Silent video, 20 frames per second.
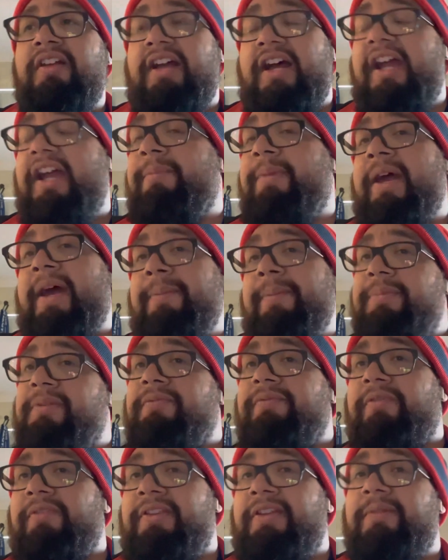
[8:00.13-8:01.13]
I am happy
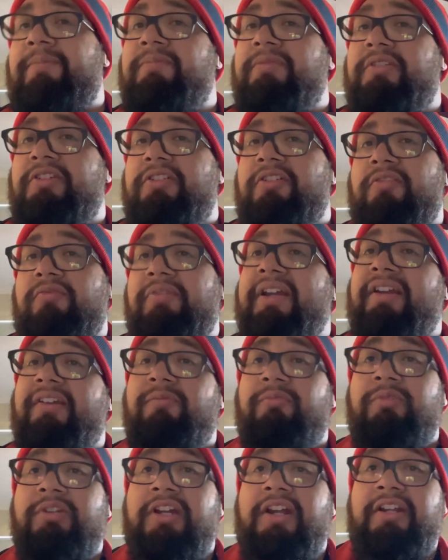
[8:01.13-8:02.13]
for them.
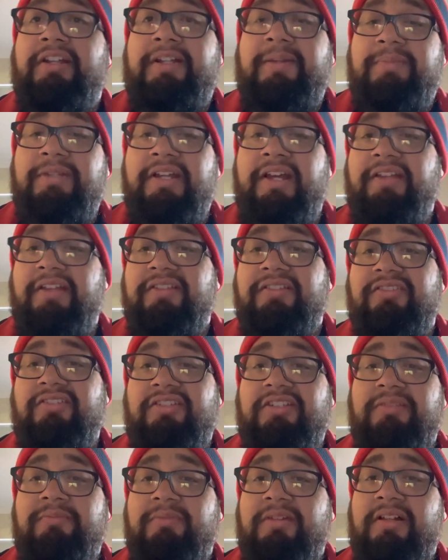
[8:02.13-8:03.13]
We got to get behind this
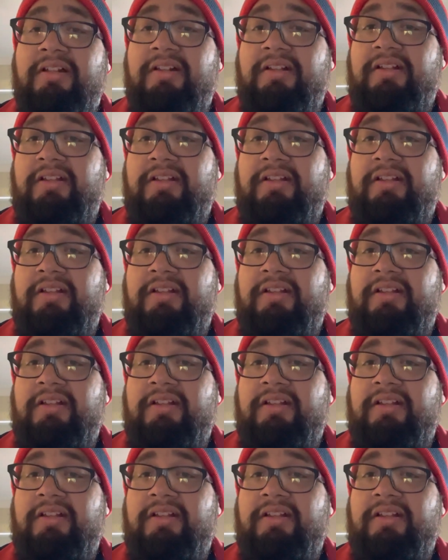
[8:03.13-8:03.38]
team.